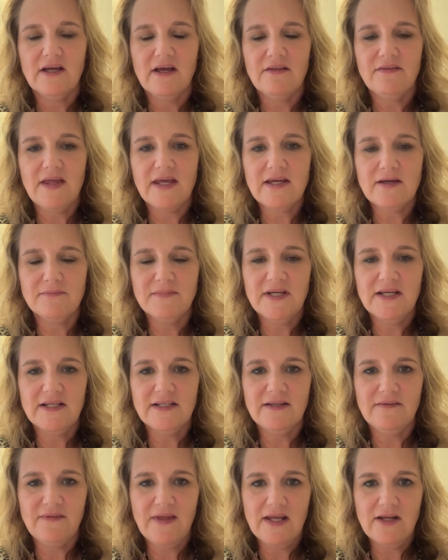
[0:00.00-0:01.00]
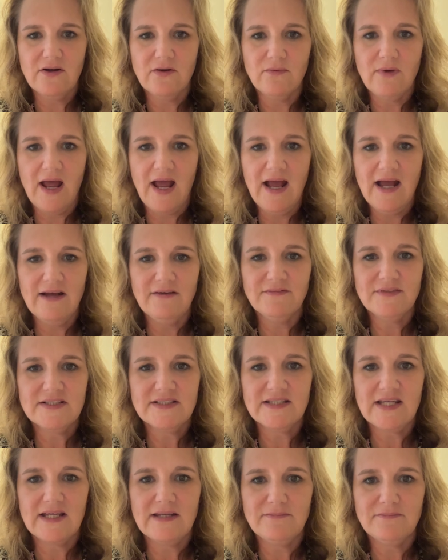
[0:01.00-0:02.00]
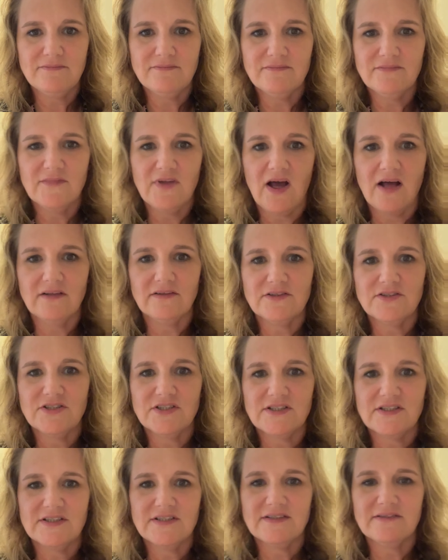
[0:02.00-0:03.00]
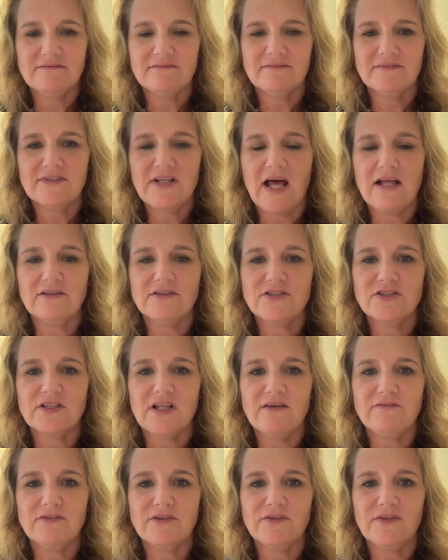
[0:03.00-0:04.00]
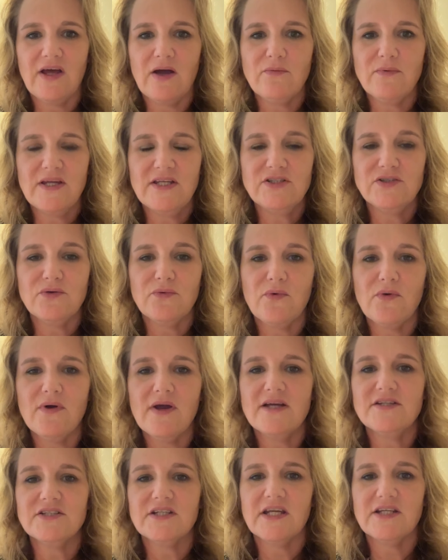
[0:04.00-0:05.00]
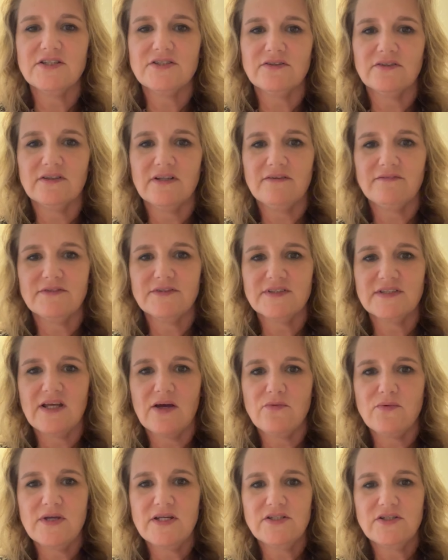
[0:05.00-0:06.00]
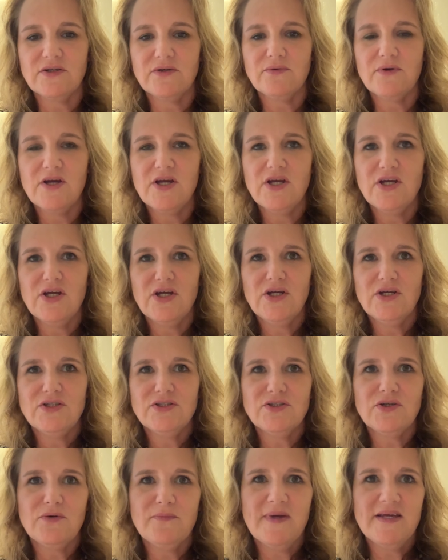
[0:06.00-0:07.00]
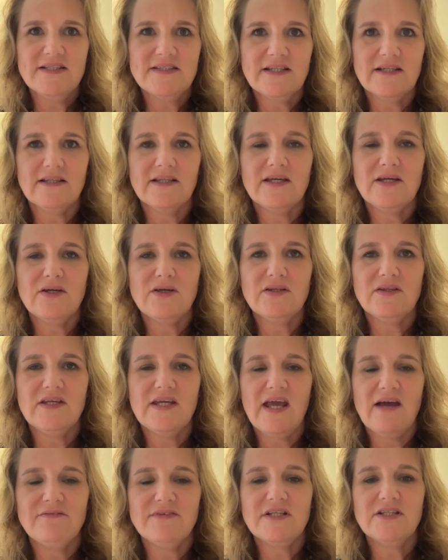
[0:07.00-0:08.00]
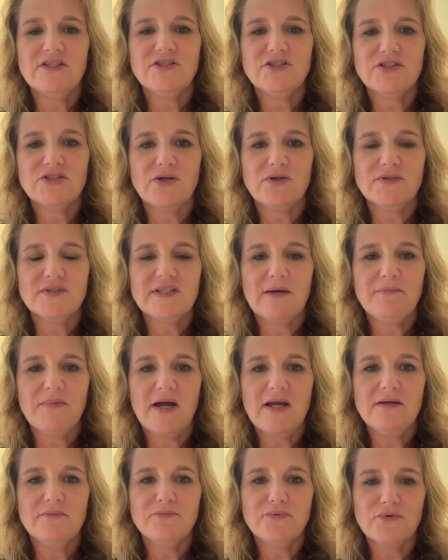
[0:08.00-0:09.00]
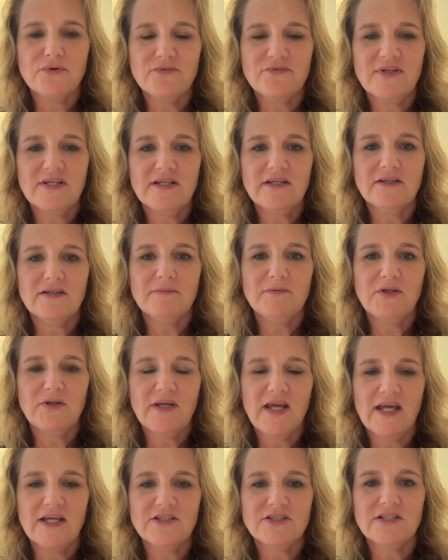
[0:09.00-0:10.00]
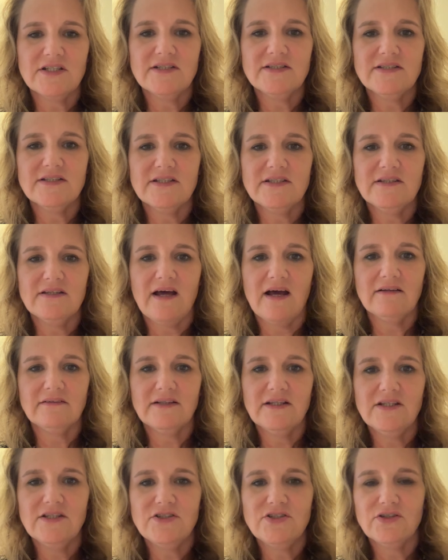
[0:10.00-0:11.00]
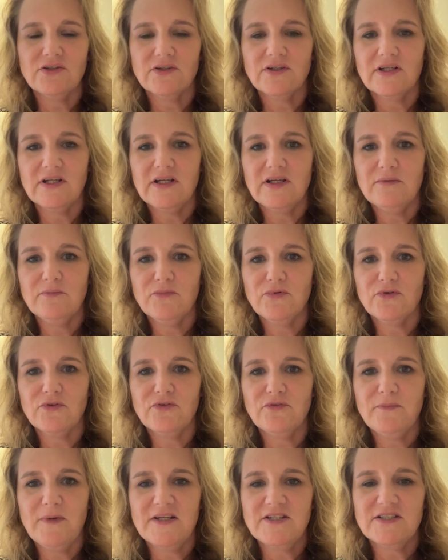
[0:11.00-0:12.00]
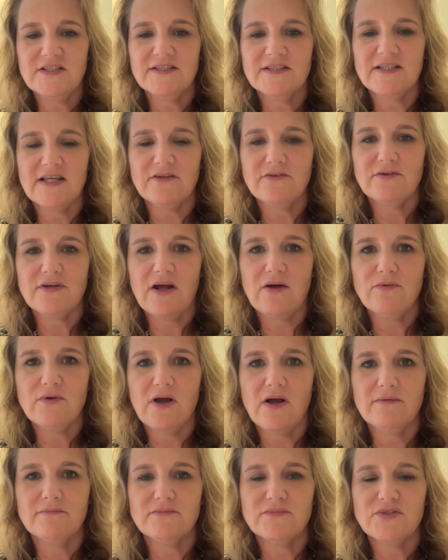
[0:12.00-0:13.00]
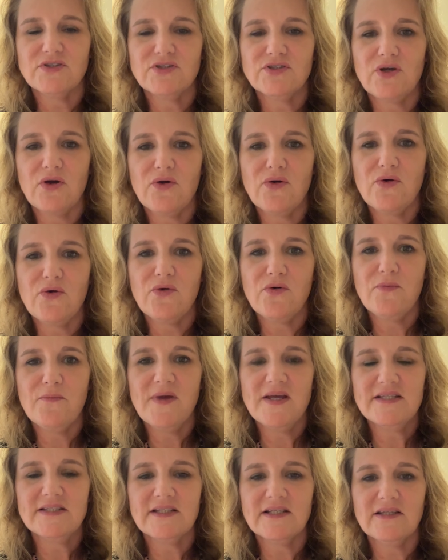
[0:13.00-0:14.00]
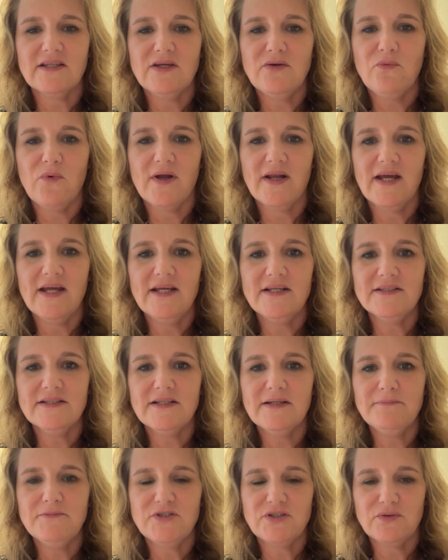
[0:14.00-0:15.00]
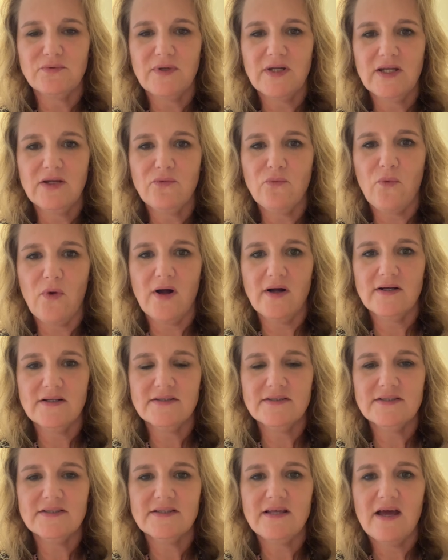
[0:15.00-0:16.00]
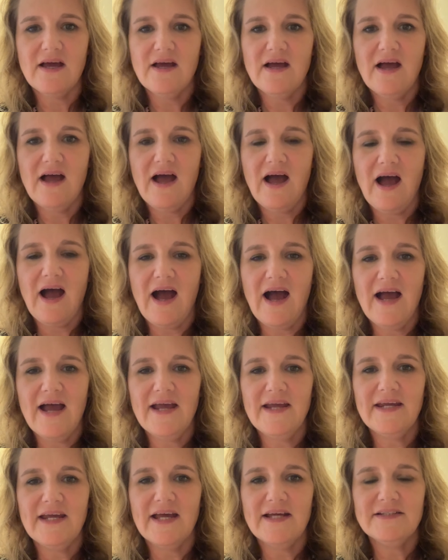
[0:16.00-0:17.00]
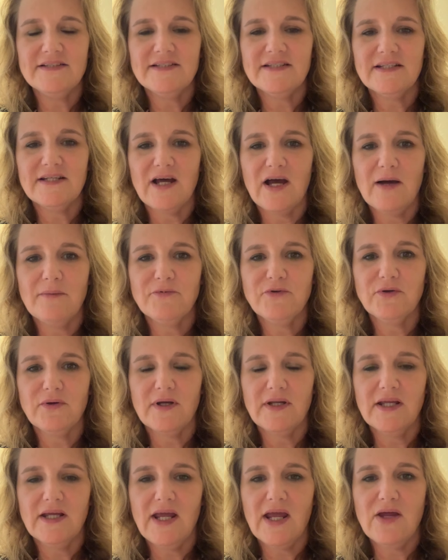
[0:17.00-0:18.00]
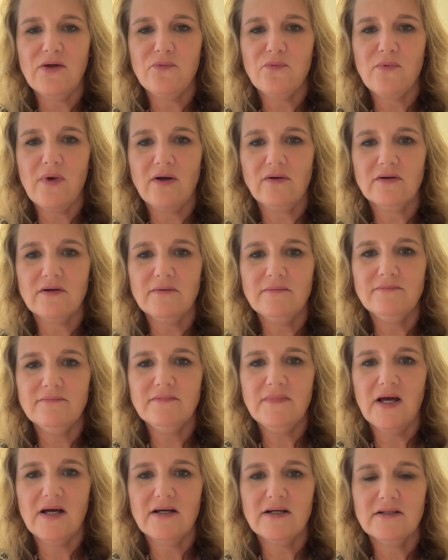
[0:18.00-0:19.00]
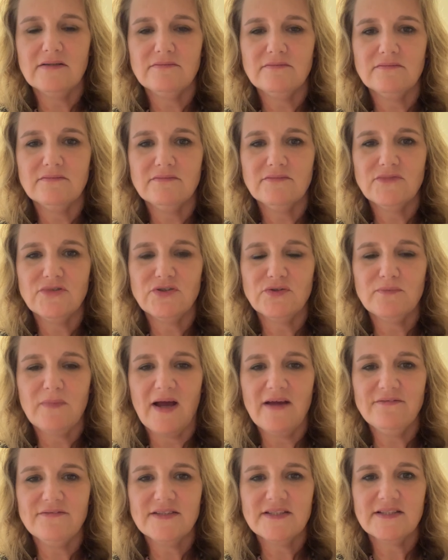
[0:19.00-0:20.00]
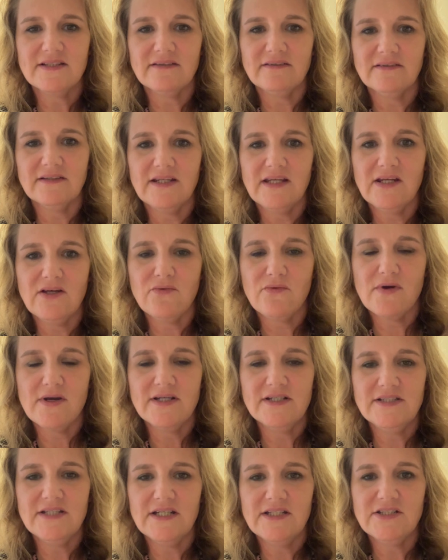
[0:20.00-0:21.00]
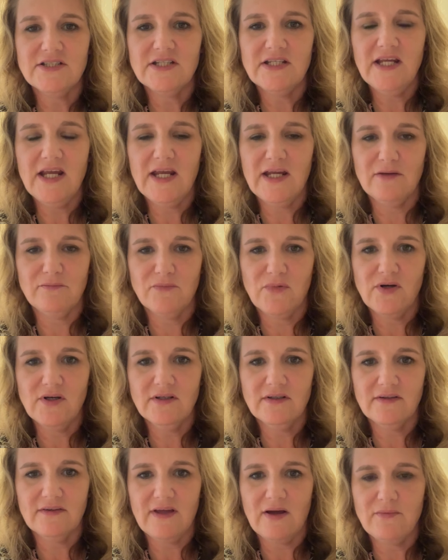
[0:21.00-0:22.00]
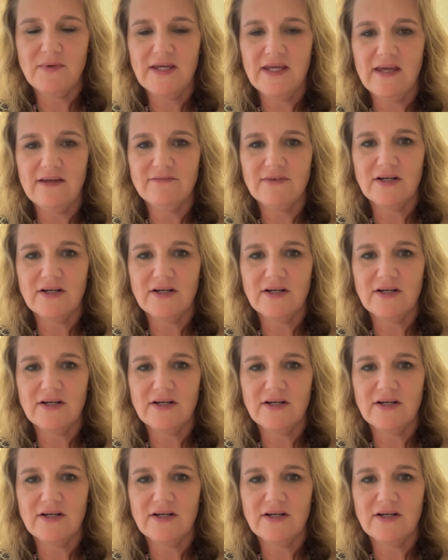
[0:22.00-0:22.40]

They come in and they don't have the same knowledge level that we do or educational levels that we do. So basically, the evidence shows that by improving communications and knowledge, you're going to improve patient-centered outcomes. So basically, what I ended up doing was I ended up creating a welcome to my facility orientation handbook that we gave